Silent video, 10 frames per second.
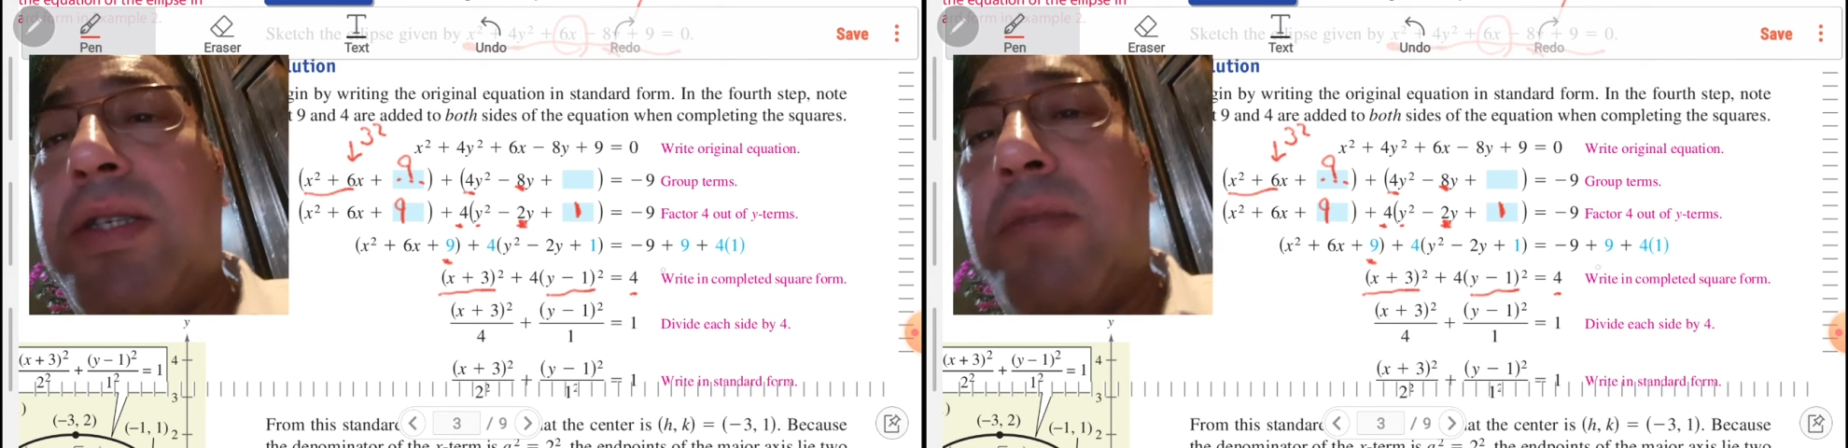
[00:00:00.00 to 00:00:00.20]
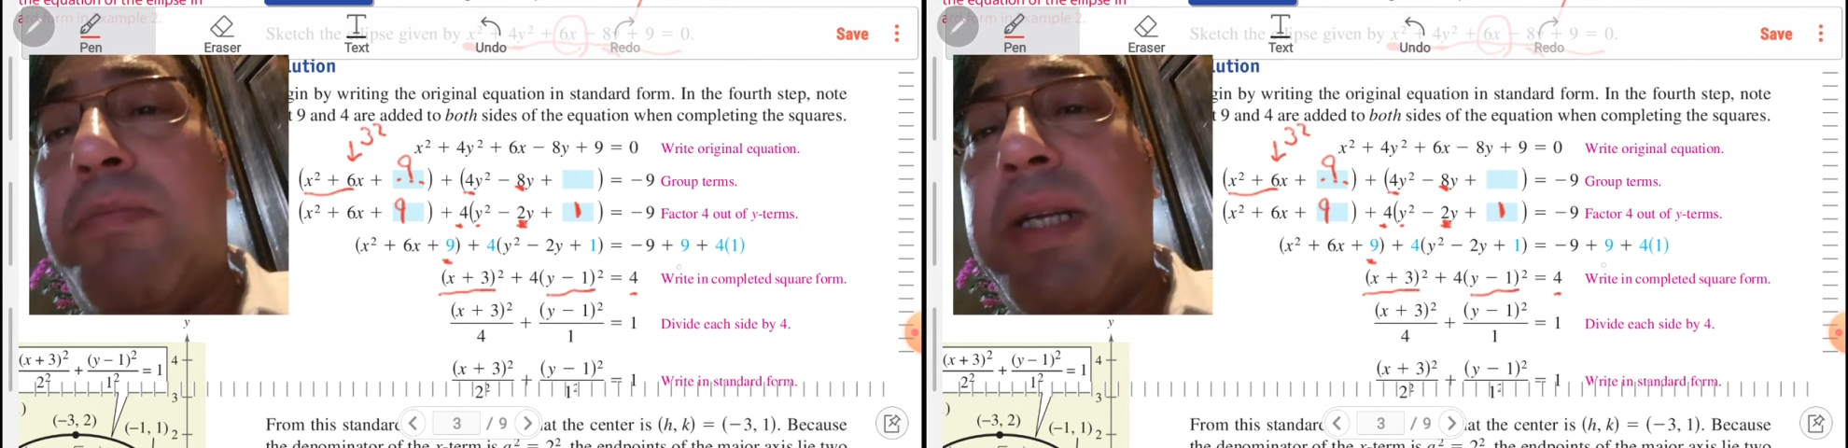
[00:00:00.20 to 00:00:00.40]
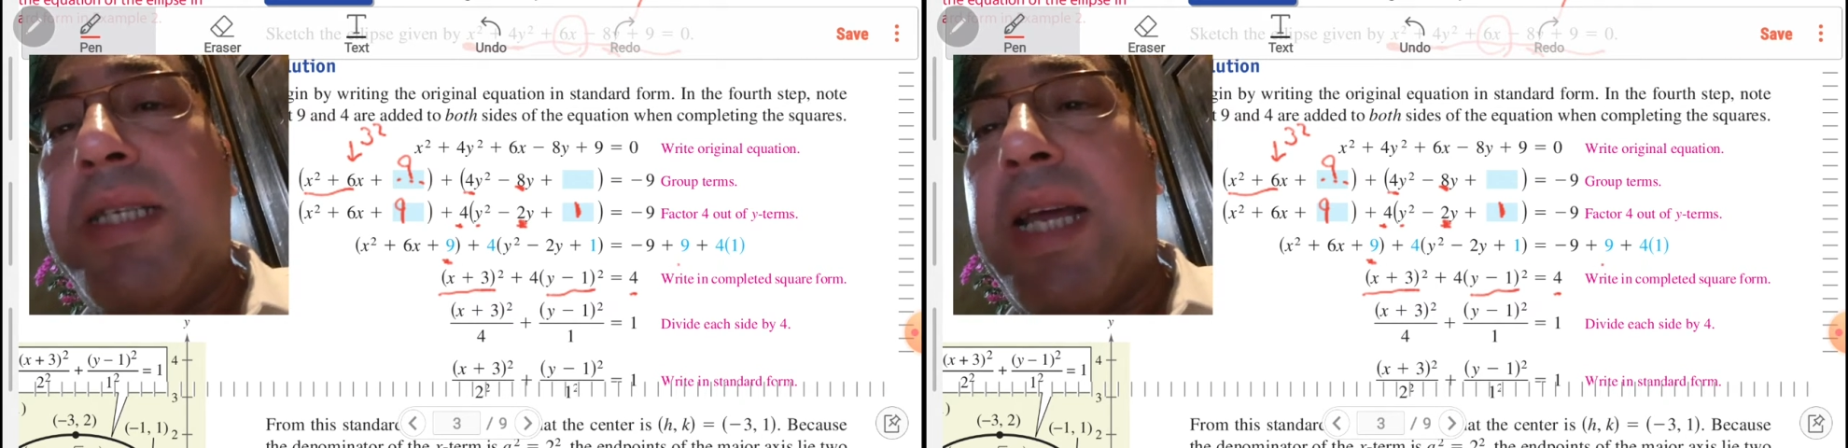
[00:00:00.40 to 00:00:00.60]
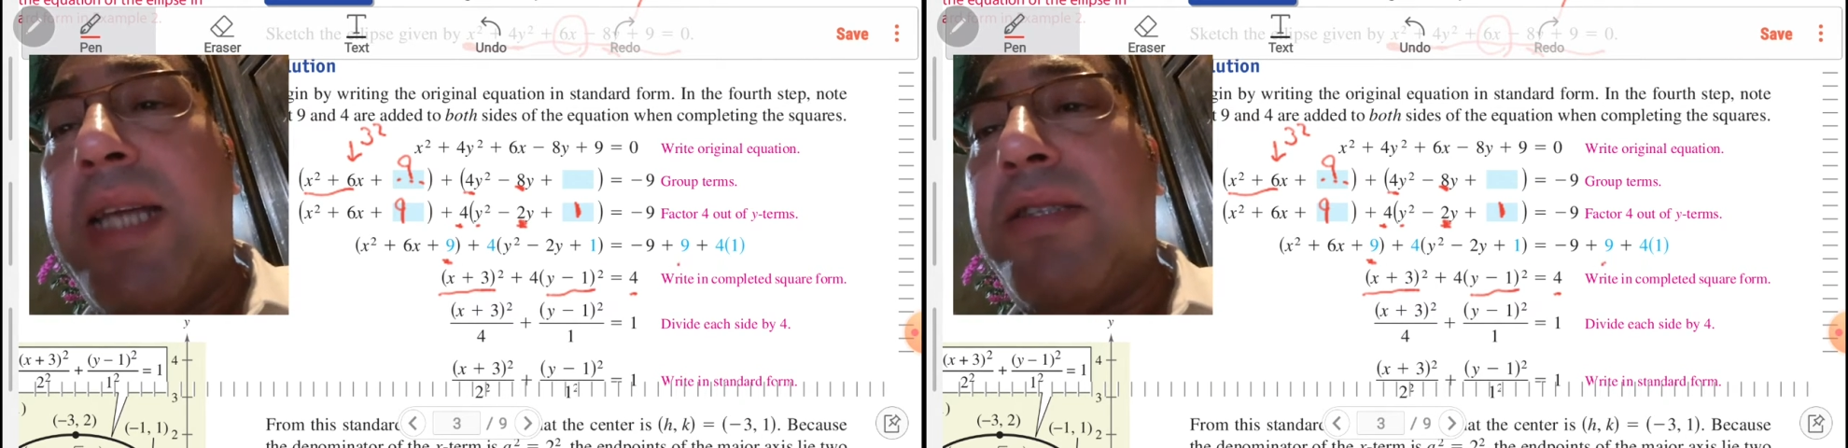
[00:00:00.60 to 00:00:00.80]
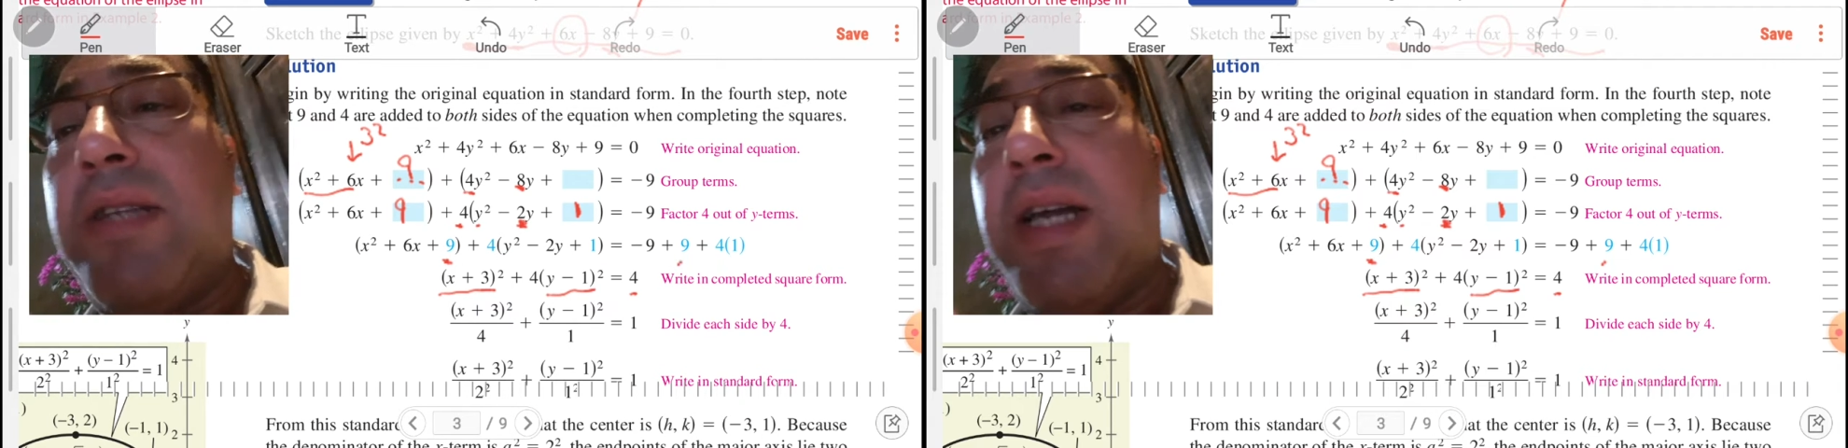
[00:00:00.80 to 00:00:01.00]
so please
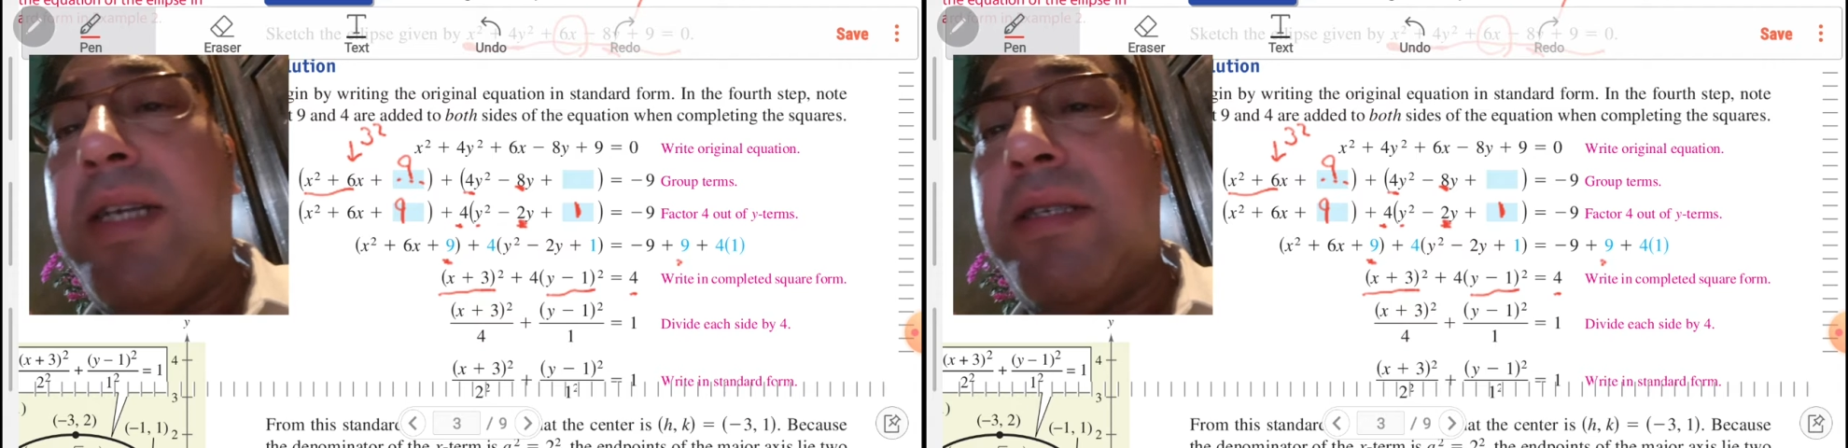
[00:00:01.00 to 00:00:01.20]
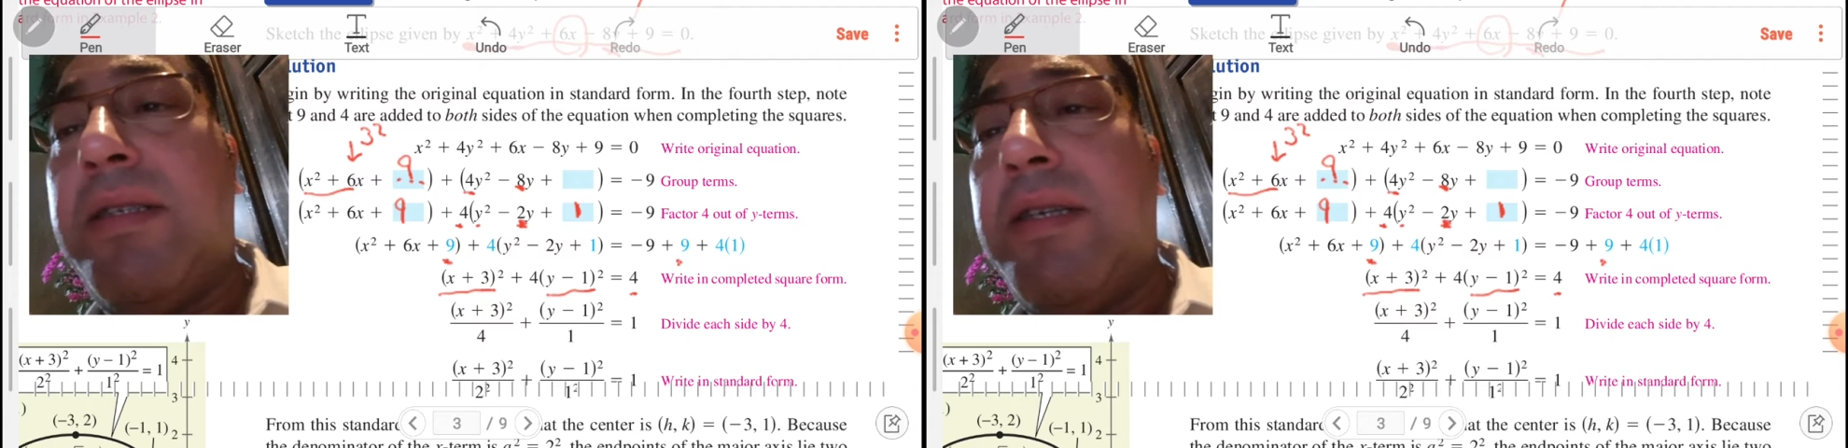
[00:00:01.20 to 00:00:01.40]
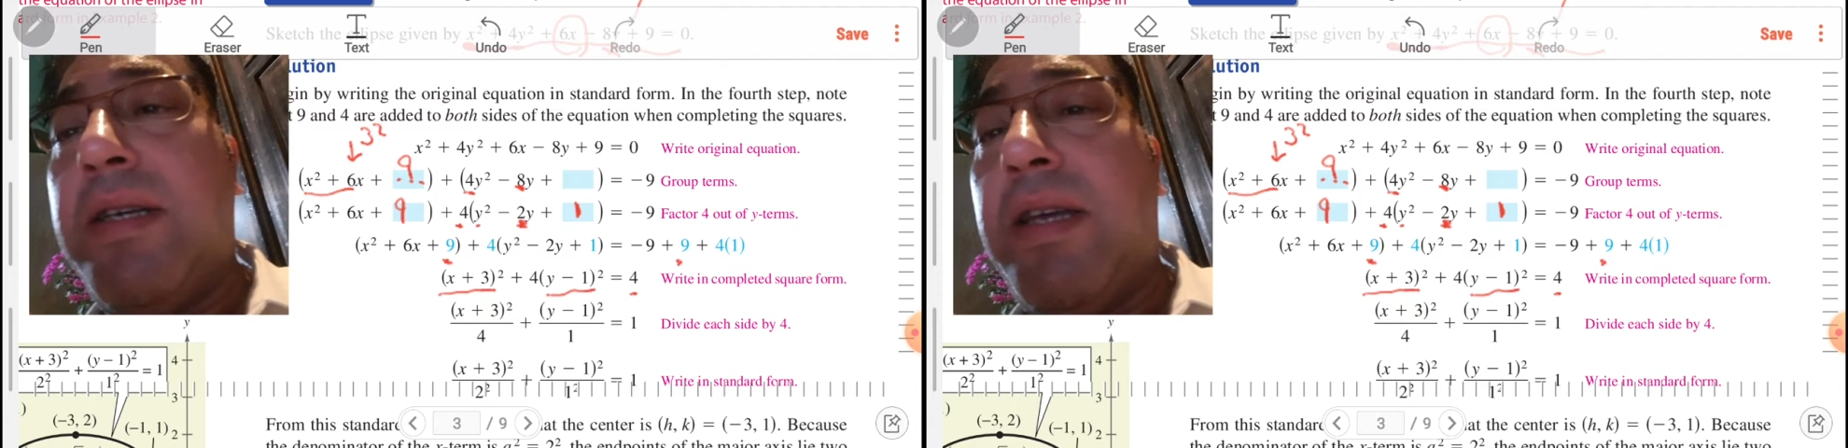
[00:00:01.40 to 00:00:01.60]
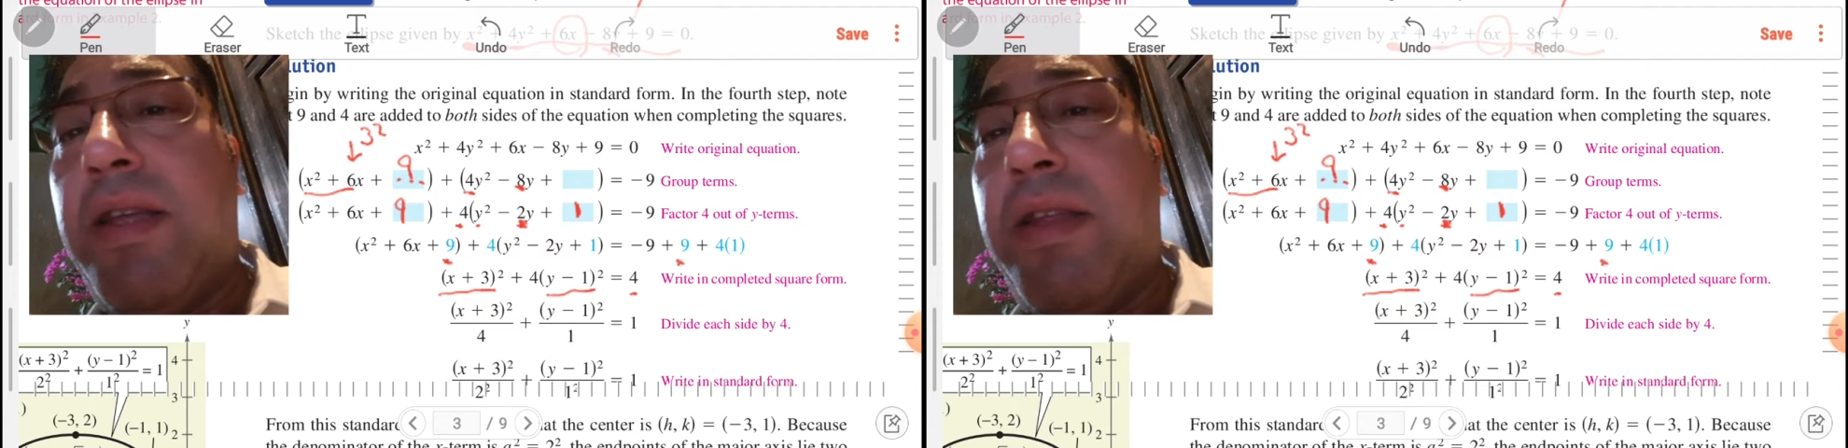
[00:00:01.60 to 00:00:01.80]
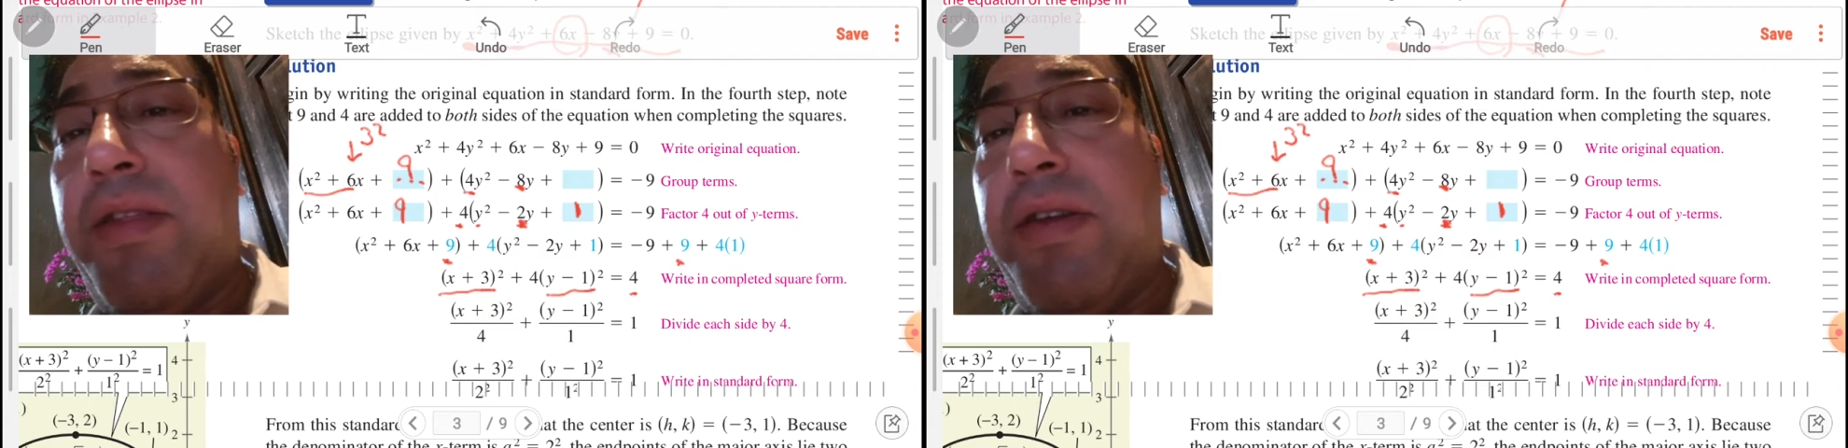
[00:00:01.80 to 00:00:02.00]
add 9
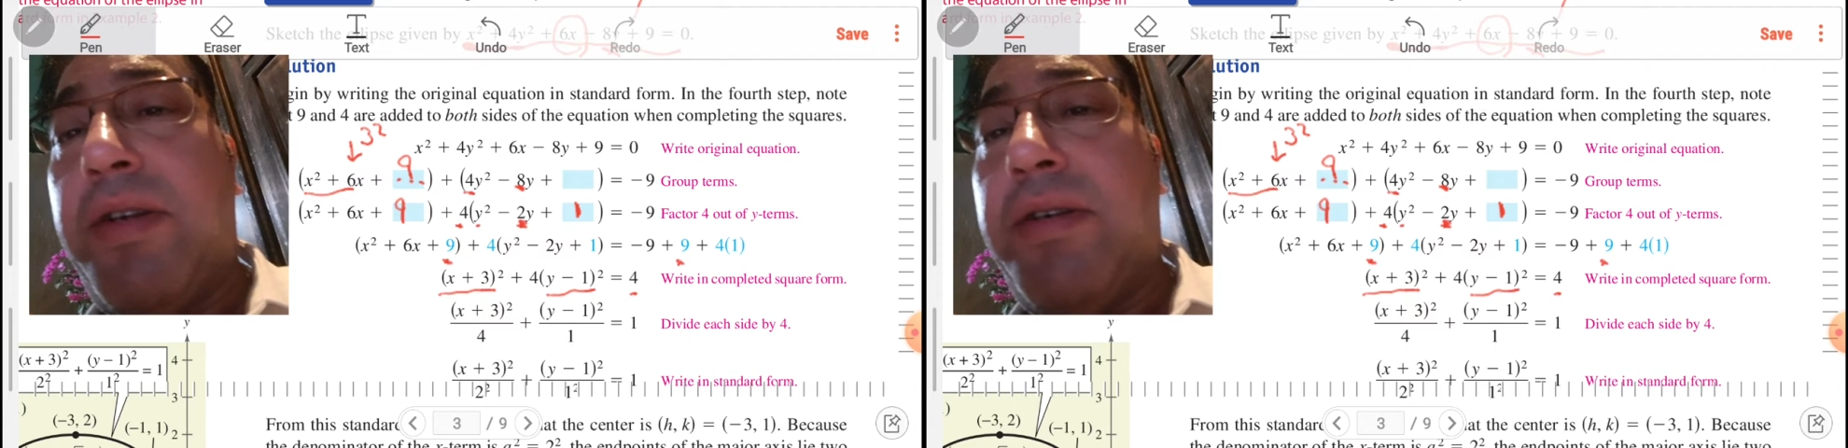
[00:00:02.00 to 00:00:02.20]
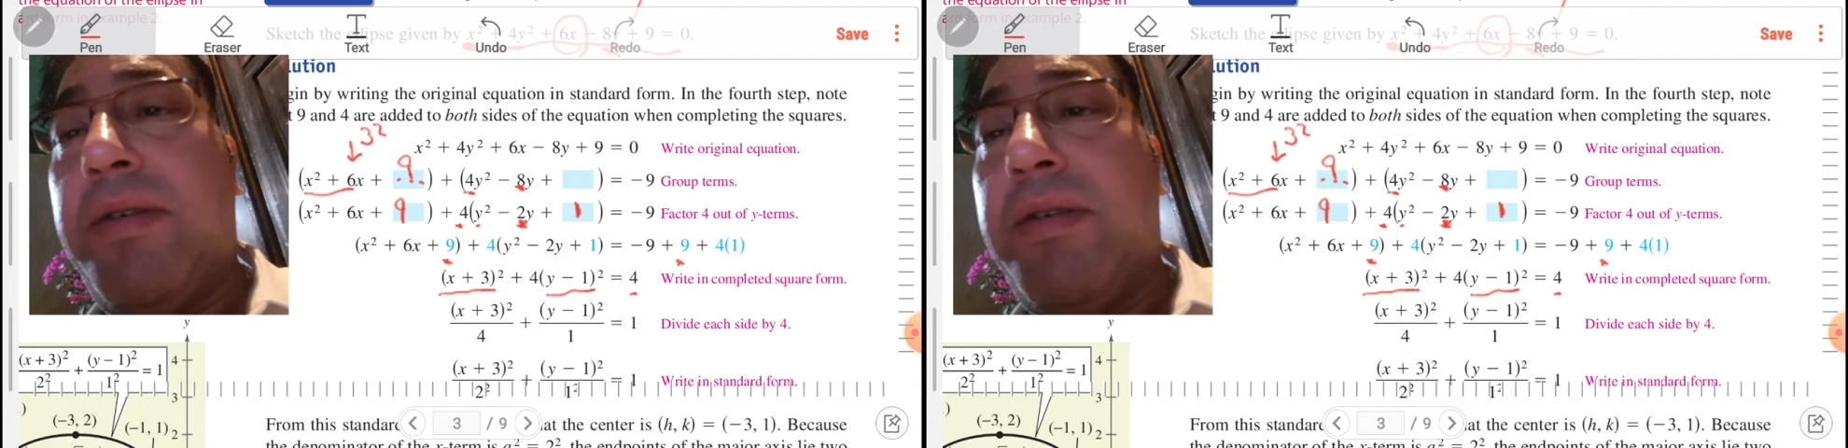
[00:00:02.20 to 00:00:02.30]
there.